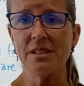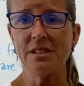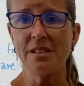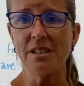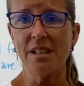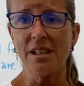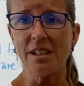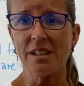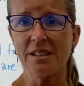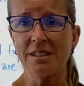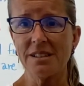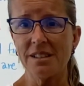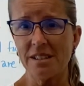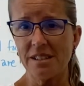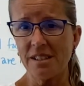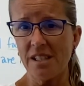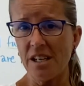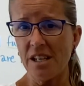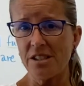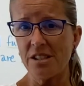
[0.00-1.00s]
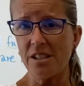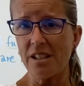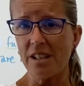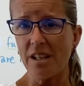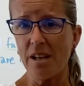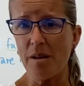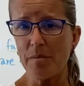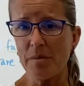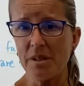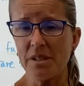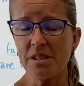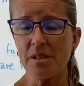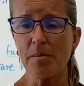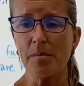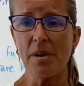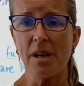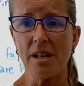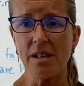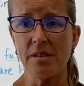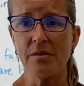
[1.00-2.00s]
a discussion and come to some
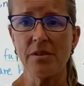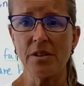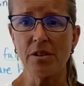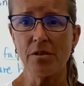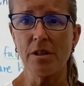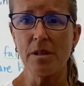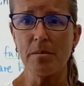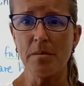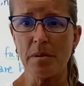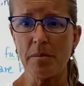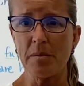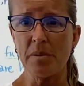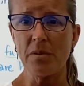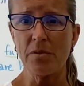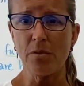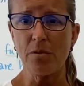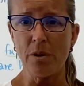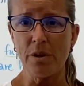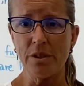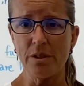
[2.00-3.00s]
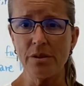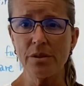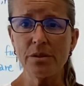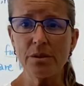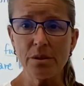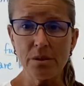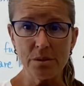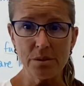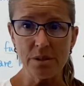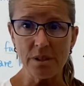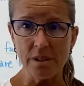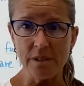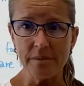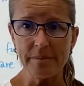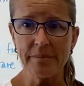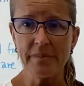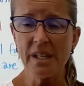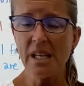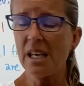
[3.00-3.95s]
kind of agreement before you use it.